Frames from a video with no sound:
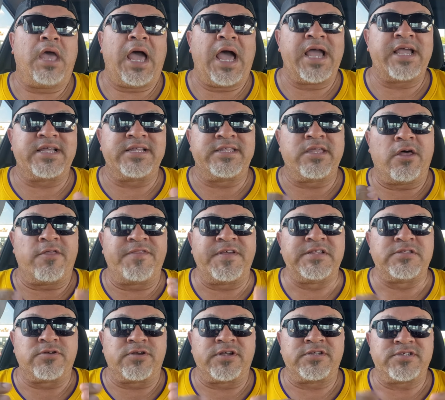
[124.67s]
I could tell
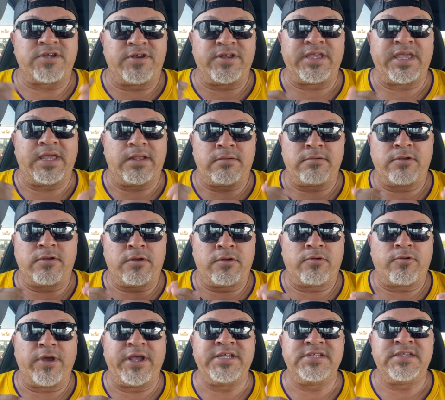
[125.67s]
things are starting to get
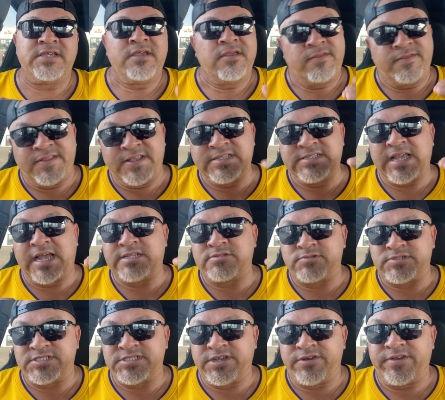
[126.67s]
crazy. These guys
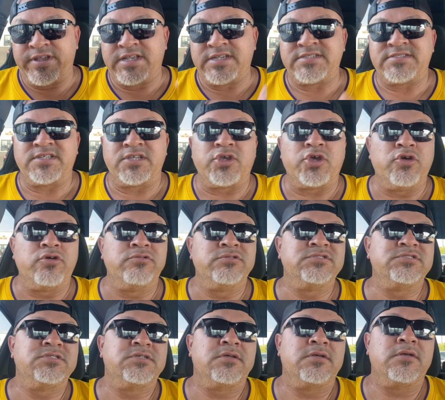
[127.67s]
were serious, the
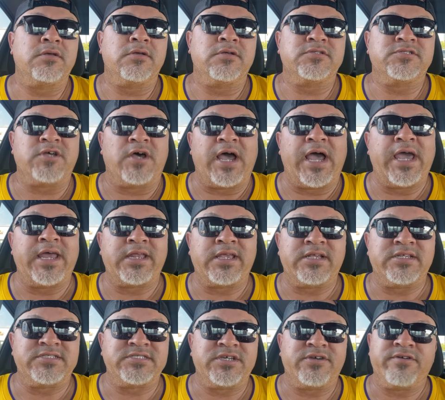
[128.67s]
goons. So I had to
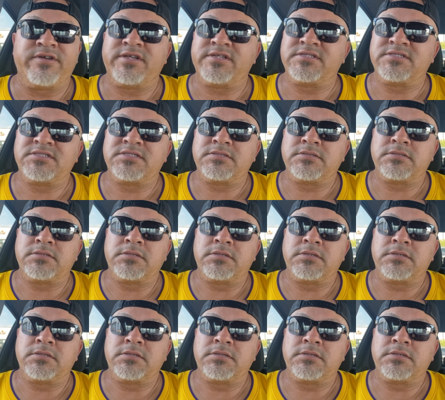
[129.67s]
get serious.